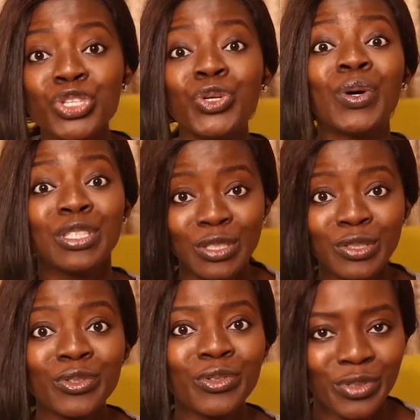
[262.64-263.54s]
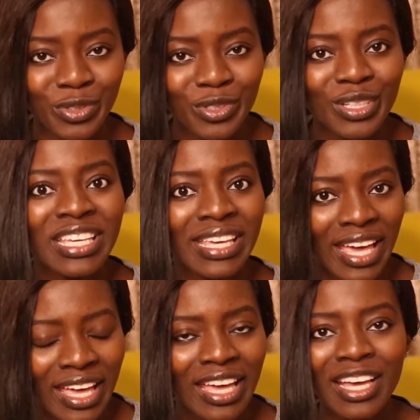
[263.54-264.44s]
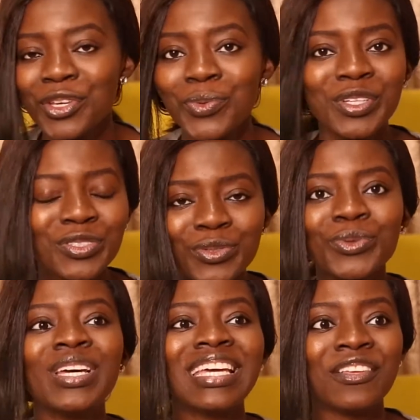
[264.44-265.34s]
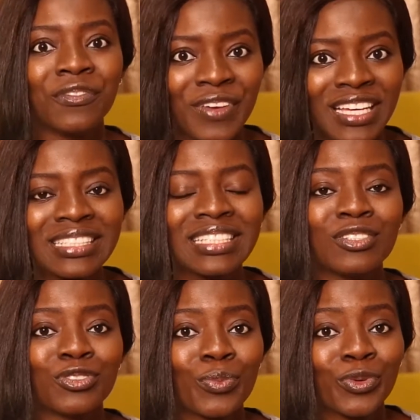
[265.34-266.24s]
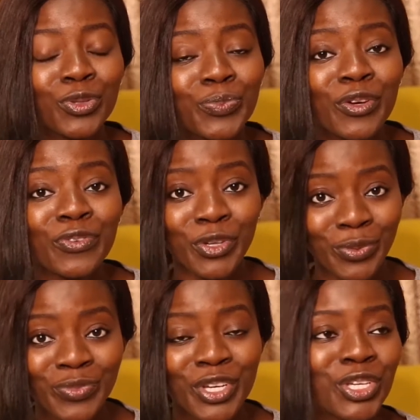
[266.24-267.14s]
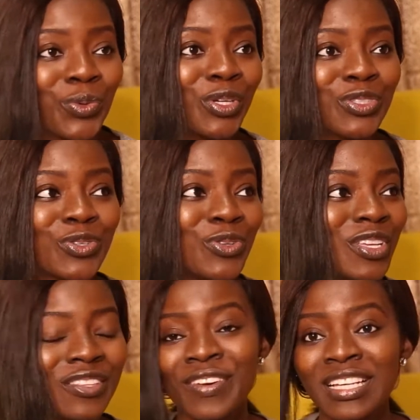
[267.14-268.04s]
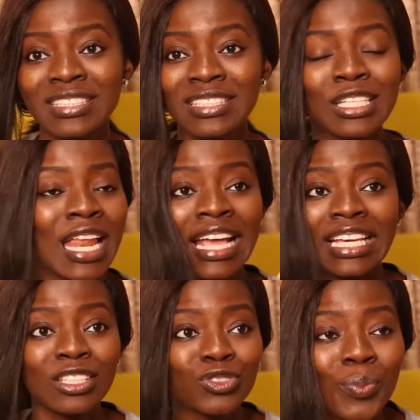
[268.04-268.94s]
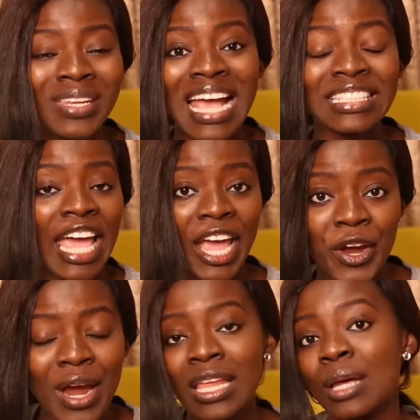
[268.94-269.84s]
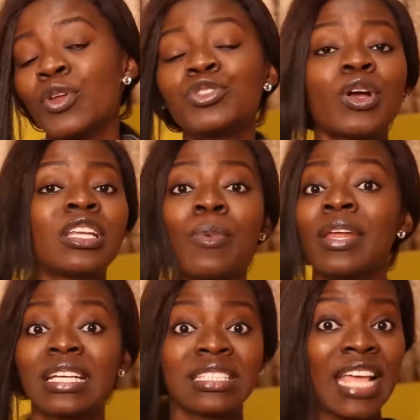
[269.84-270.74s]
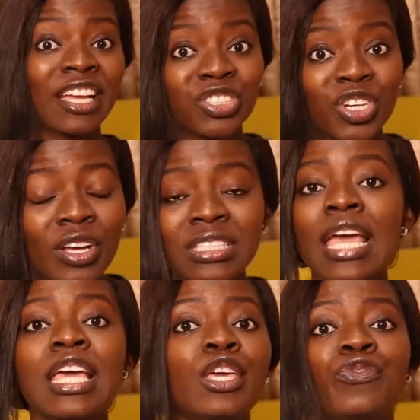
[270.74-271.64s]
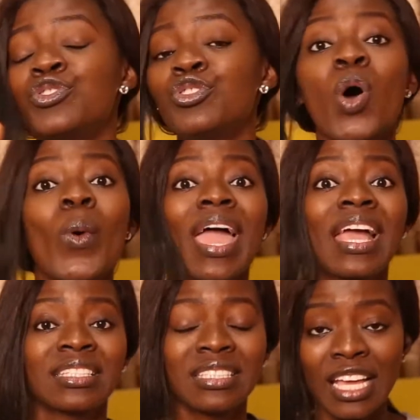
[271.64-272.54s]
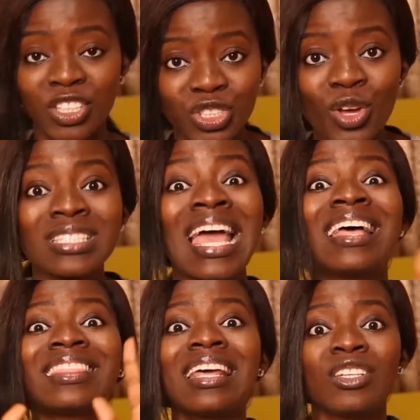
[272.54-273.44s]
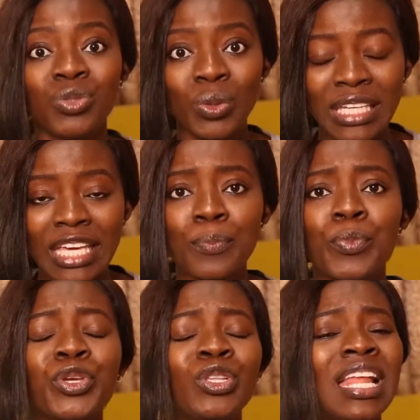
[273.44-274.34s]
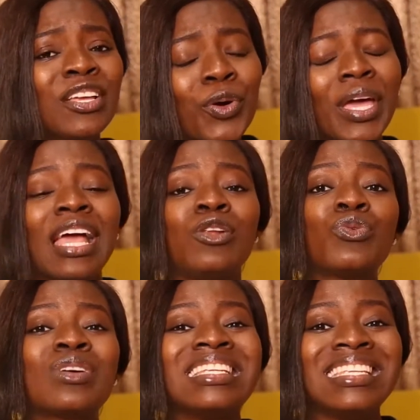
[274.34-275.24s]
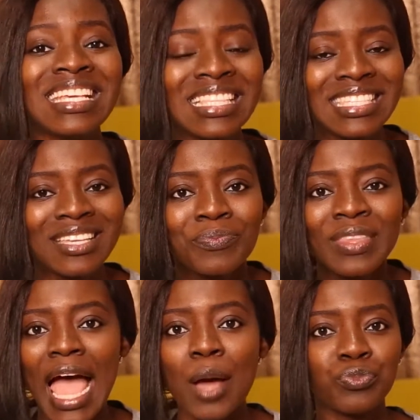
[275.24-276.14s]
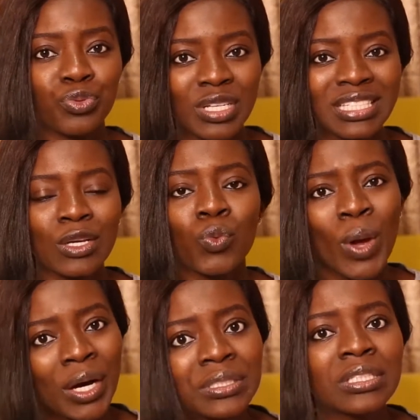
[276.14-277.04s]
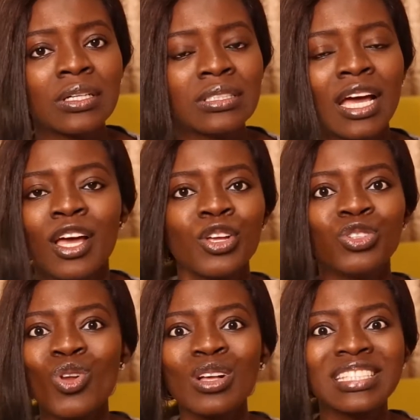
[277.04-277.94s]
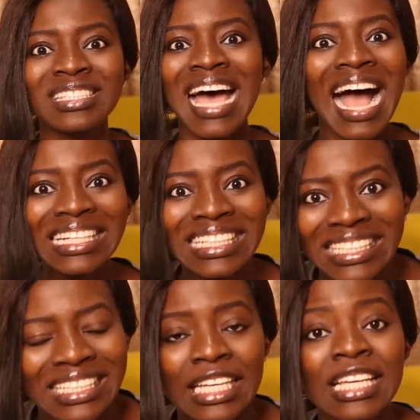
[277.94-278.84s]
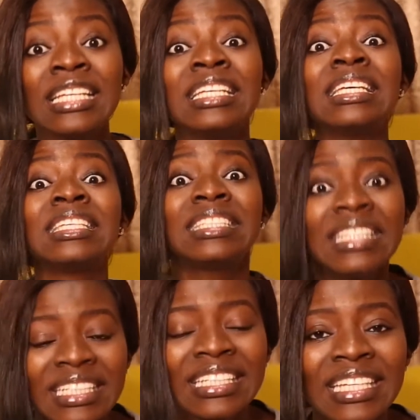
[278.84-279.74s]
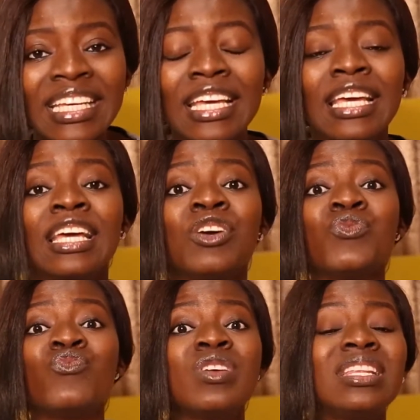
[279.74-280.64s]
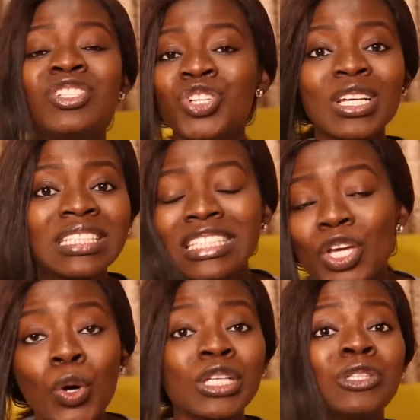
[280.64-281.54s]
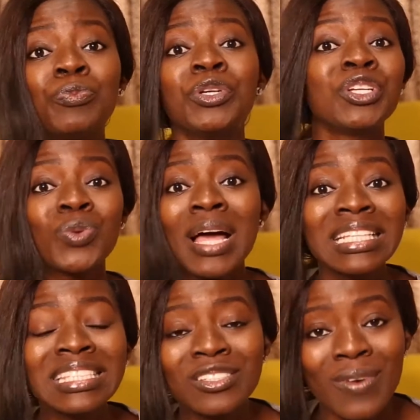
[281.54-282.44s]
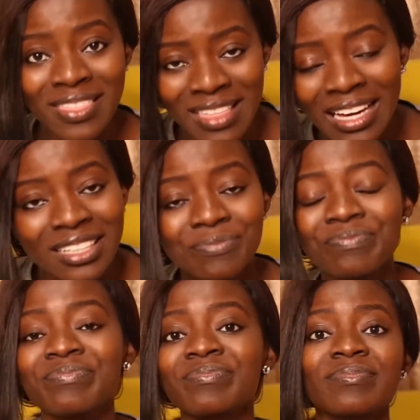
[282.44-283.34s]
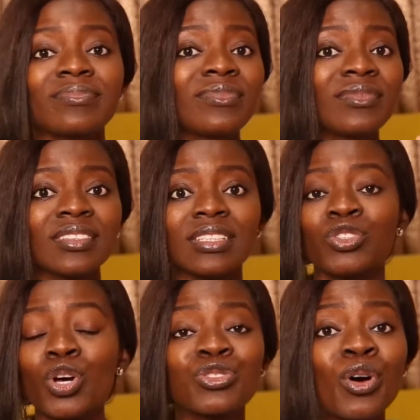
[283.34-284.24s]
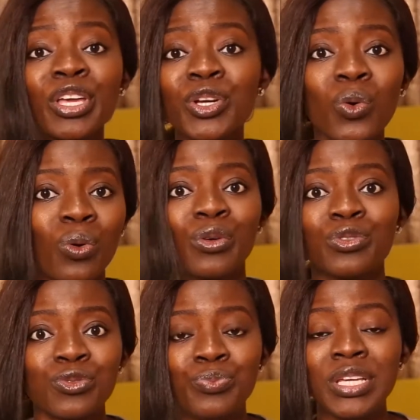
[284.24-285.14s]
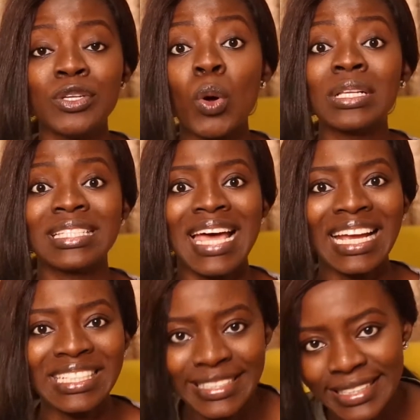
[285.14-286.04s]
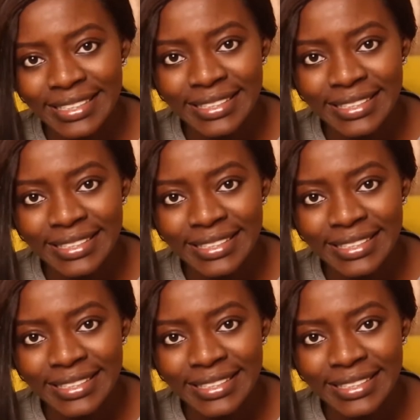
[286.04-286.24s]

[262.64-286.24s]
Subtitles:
you want to look good. Yeah. You want to invest in some good perfume. You want to invest like in some nice hair. And I'm not talking about extensions. If you do not wear extensions, that is okay. But you let your hair look neat and pretty. Well done. Not tacky. See, religiosity or spirituality rather does not equal to being untidy.